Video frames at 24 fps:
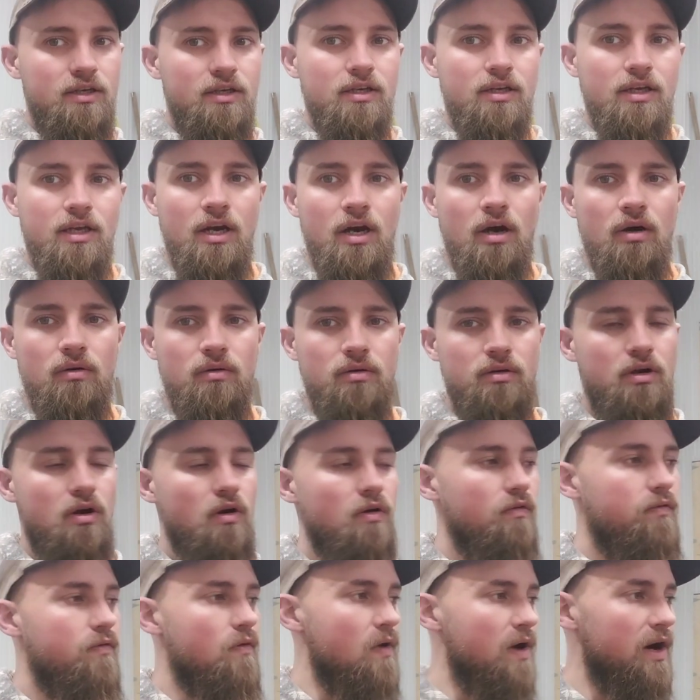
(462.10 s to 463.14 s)
you know,
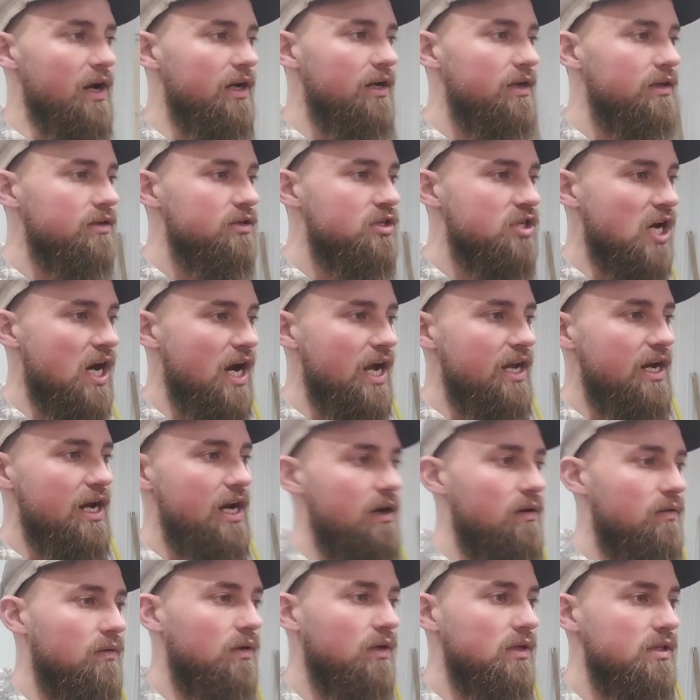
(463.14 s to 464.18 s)
go for it. Try it
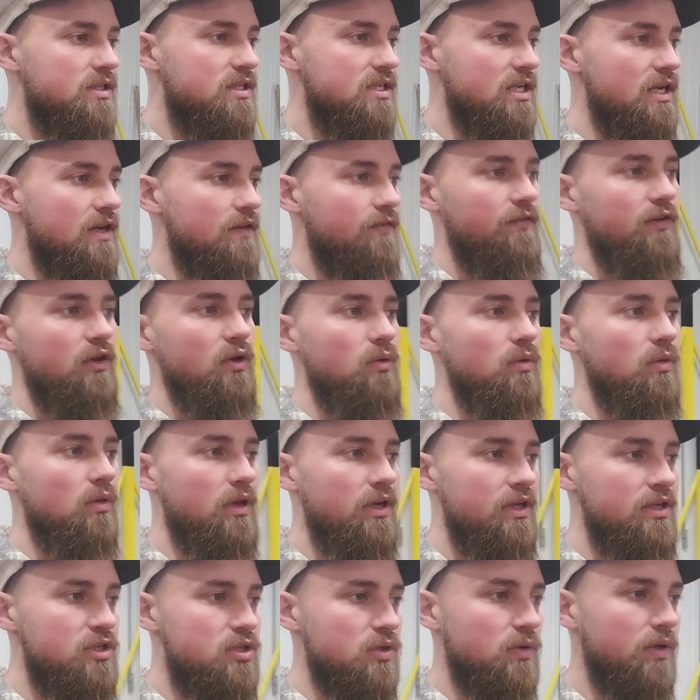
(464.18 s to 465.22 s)
out. See if you
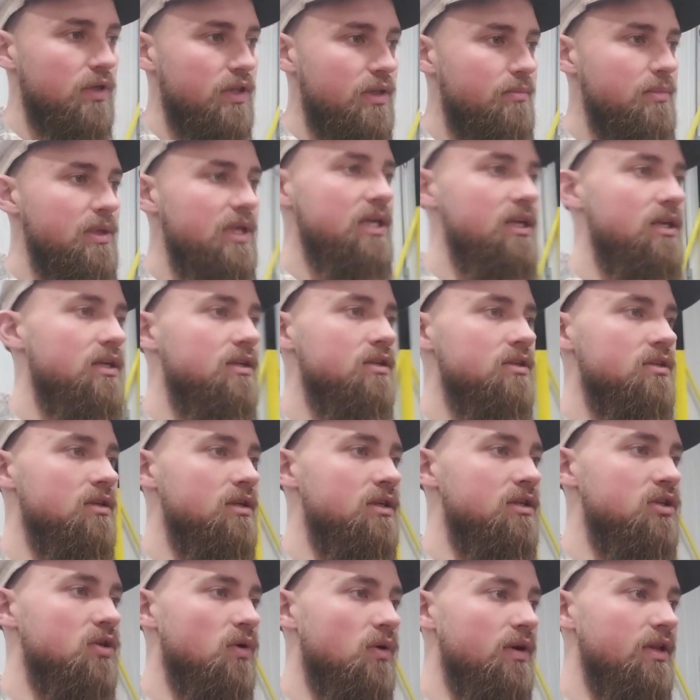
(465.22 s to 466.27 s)
enjoy the meat and
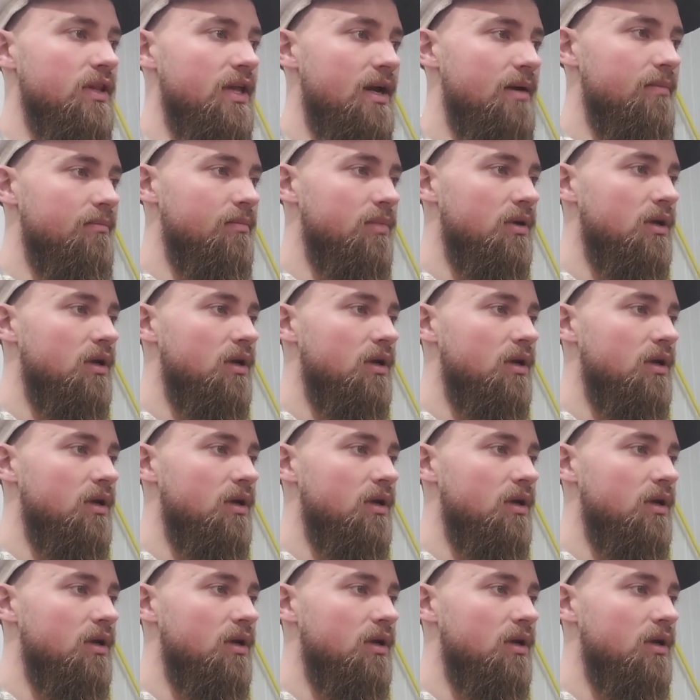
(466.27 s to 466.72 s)
enjoy them.